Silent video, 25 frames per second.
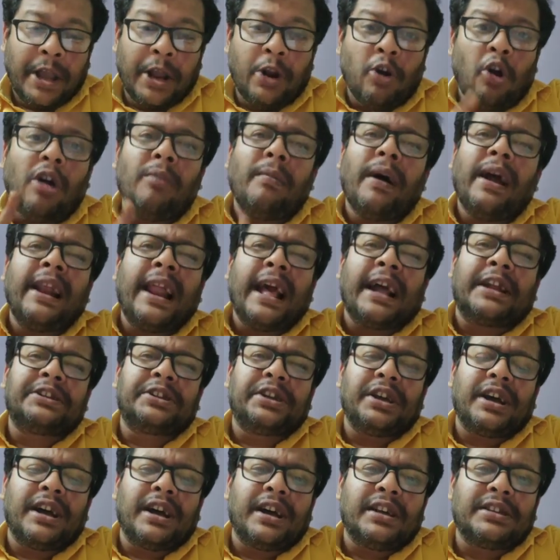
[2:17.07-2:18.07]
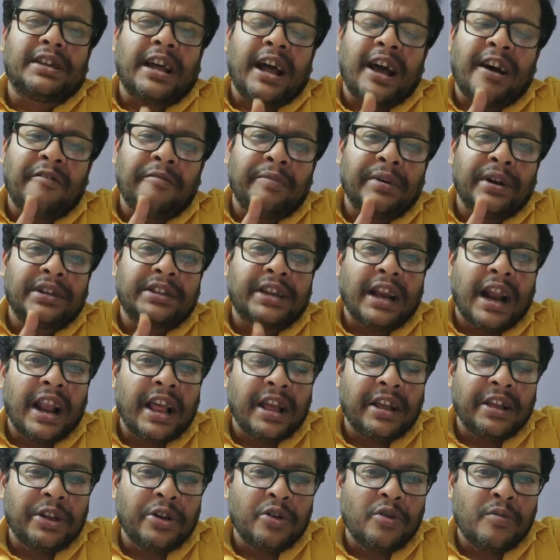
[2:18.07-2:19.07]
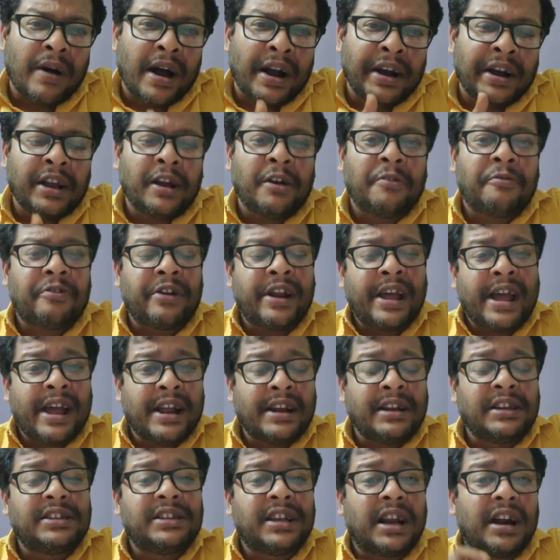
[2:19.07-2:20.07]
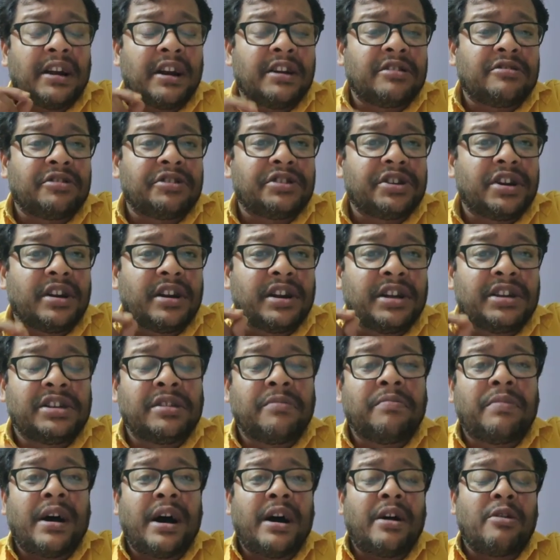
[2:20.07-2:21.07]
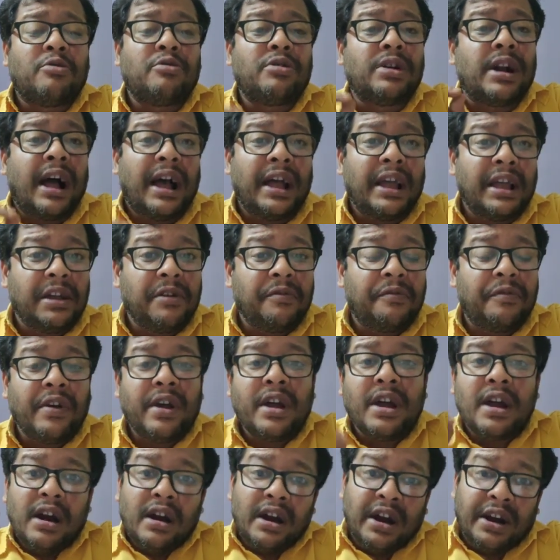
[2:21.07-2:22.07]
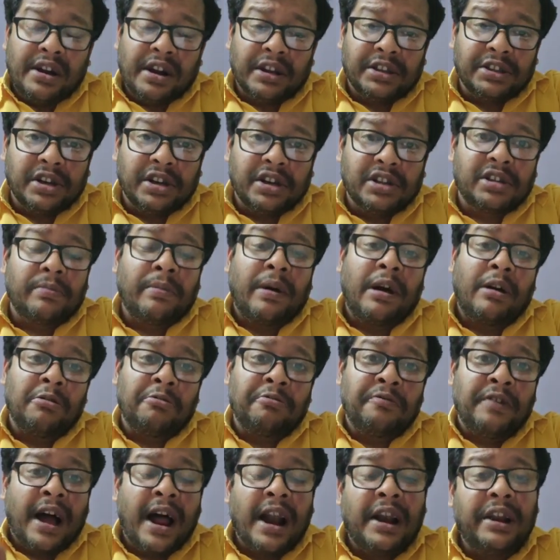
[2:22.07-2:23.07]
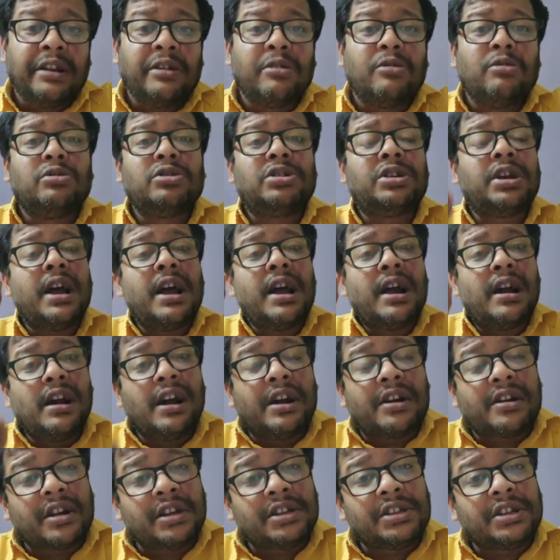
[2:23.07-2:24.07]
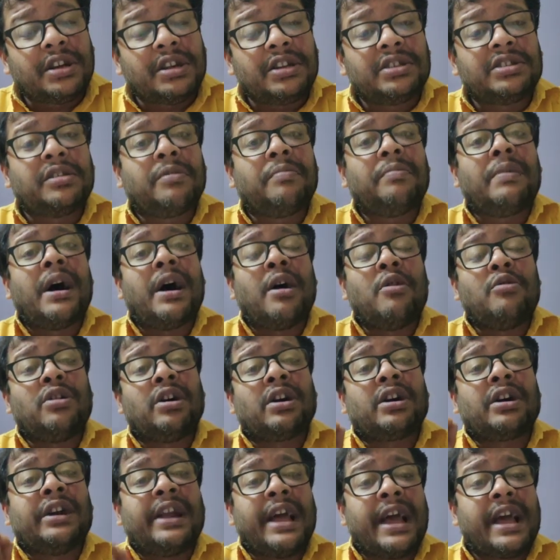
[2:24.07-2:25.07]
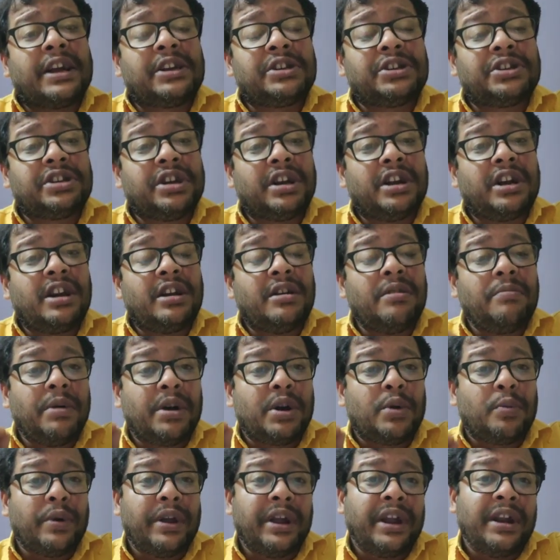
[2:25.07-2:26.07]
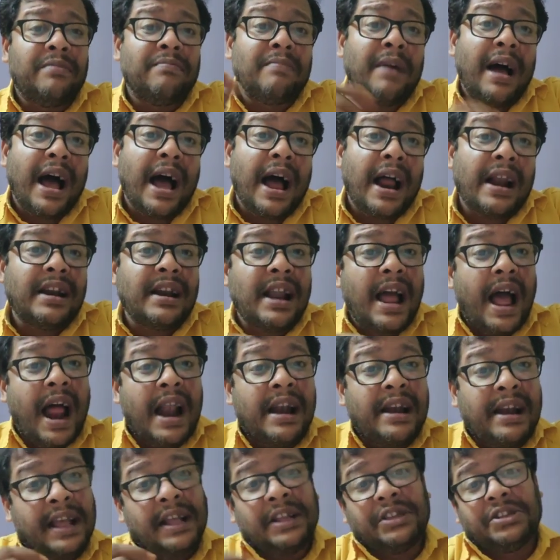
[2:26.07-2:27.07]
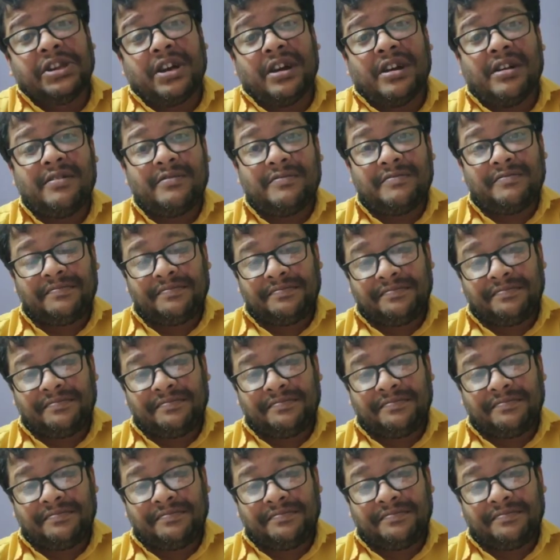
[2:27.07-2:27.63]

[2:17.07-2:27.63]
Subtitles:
In all my lectures, I have been telling you, my dear friends, that literature is about life, literature is about values, literature is about a connection between man and nature.